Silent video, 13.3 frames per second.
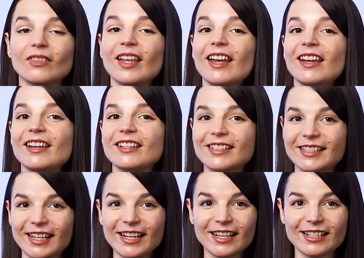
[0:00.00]
A
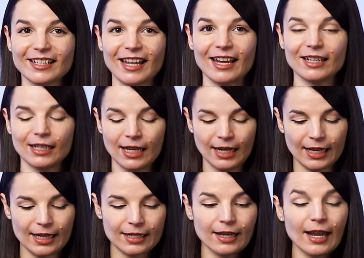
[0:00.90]
ticket gate
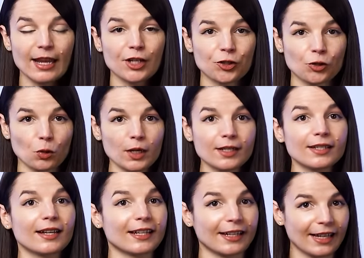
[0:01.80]
is a short
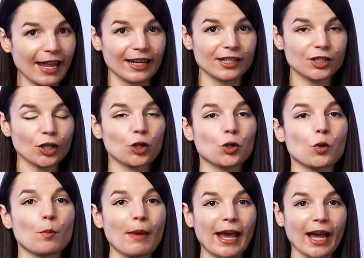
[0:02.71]
gate
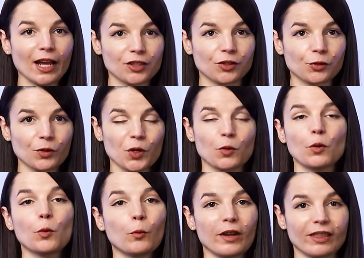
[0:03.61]
you pass
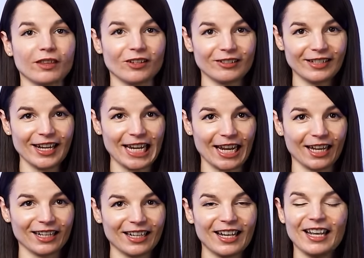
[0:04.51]
through with your ticket.